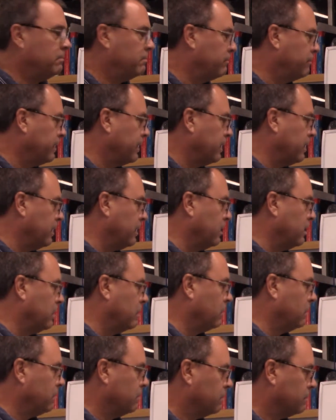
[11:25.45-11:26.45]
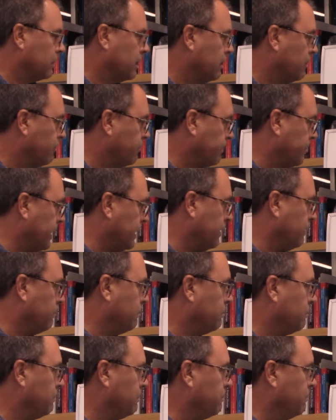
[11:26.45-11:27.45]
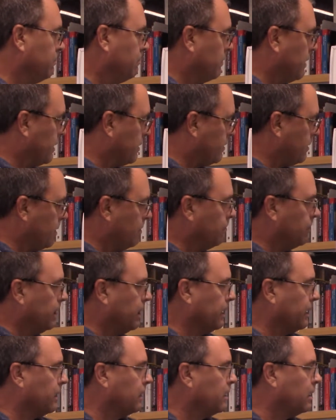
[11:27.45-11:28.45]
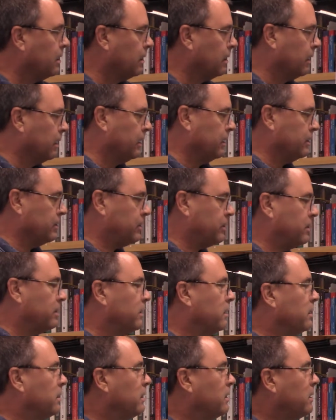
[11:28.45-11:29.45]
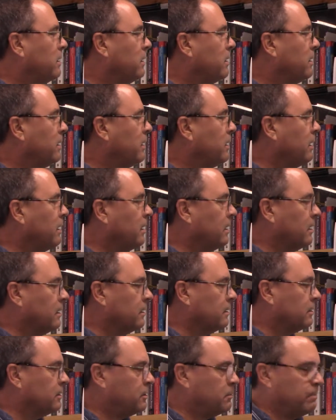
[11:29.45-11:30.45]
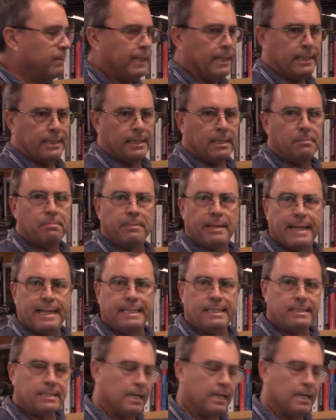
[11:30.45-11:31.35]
video of me assembling all this sped up 8